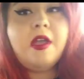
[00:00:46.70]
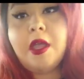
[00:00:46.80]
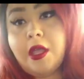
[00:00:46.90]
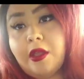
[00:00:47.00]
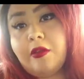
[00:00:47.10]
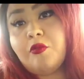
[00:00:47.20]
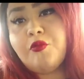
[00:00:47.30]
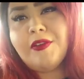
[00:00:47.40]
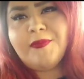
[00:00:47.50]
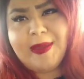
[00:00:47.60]
um,
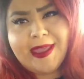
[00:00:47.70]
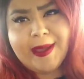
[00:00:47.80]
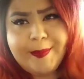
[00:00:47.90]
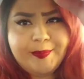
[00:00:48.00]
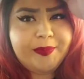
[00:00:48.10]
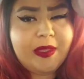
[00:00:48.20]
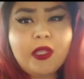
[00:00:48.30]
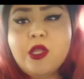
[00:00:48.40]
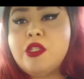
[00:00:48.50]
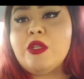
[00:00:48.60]
uh, of makeup.
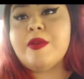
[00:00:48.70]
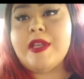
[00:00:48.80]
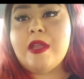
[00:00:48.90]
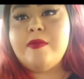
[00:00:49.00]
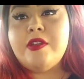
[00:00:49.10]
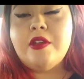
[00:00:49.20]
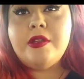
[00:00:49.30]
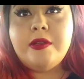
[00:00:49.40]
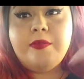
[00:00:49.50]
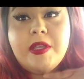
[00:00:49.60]
So right now I'm gonna
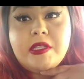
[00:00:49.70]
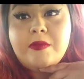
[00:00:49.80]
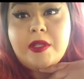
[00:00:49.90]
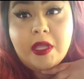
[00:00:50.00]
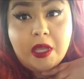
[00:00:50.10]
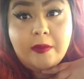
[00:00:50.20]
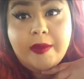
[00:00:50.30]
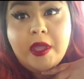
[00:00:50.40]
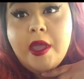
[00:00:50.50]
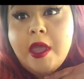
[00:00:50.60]
pick somebody up
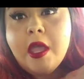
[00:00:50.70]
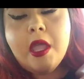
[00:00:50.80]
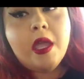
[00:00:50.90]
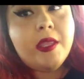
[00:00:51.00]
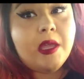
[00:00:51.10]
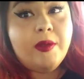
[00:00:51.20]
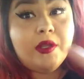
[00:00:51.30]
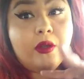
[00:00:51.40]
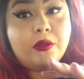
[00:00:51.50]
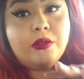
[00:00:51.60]
and then we have
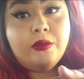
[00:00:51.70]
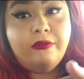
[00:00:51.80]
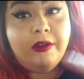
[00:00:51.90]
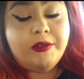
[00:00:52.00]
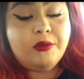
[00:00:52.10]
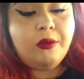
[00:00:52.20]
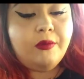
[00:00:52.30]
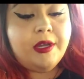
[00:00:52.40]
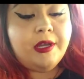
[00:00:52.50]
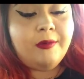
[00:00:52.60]
to go to Forever
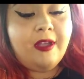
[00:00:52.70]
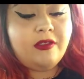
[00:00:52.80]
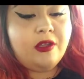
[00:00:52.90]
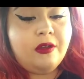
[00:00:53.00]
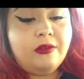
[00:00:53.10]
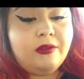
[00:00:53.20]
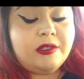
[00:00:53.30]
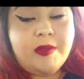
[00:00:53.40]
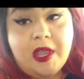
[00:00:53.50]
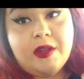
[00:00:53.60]
21. We have to go do
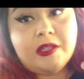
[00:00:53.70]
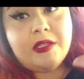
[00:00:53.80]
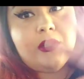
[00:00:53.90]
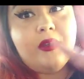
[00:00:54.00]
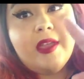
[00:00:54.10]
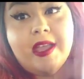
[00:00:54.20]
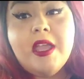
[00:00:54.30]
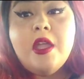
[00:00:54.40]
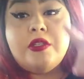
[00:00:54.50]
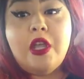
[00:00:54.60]
some errands and all that.
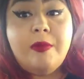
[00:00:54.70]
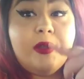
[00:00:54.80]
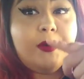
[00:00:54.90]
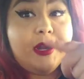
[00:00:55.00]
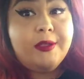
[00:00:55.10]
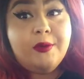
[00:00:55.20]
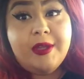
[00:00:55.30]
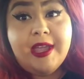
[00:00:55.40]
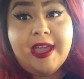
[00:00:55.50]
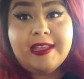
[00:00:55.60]
So I'll be recording on the
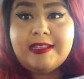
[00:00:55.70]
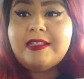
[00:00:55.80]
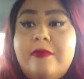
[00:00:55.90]
way, guys.